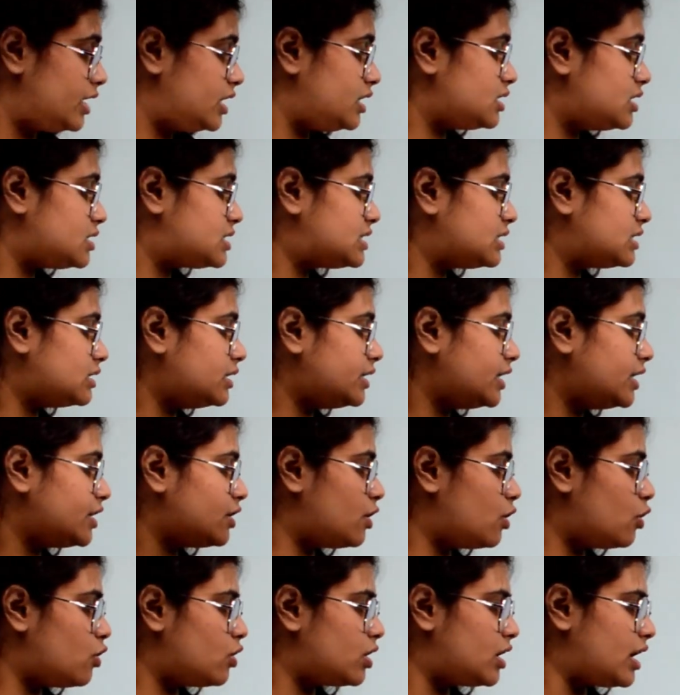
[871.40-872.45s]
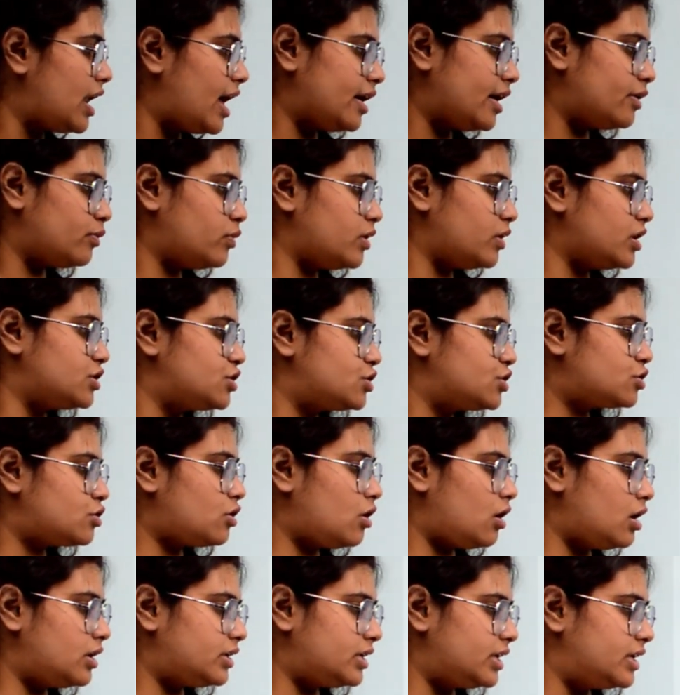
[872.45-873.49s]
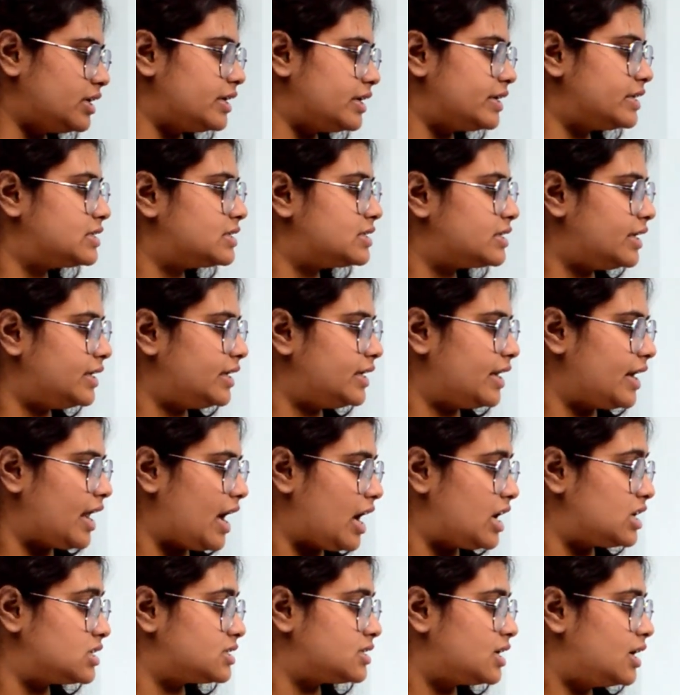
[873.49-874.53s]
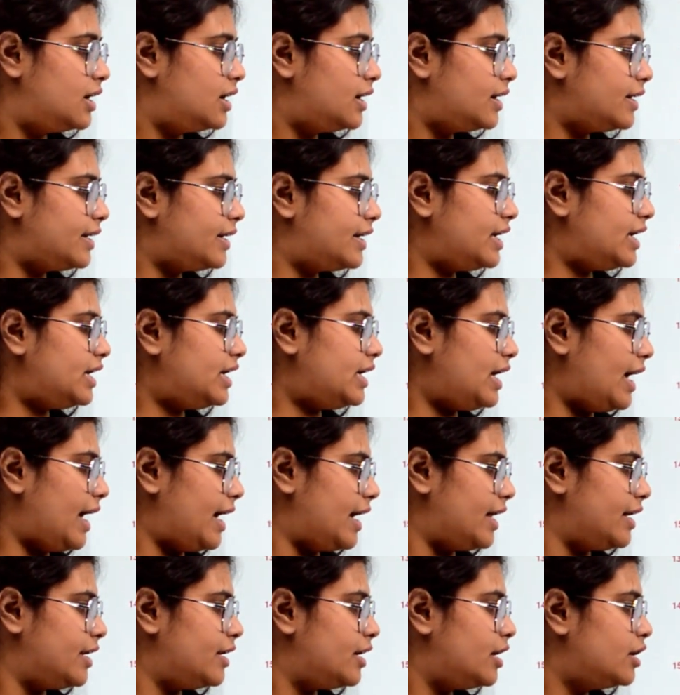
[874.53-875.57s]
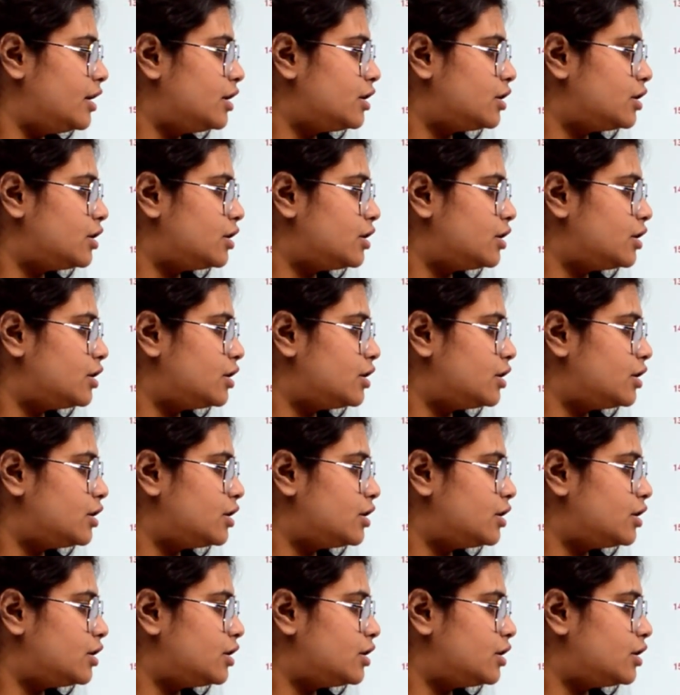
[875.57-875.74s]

In a certain code language, cotton is written as DNUSPM.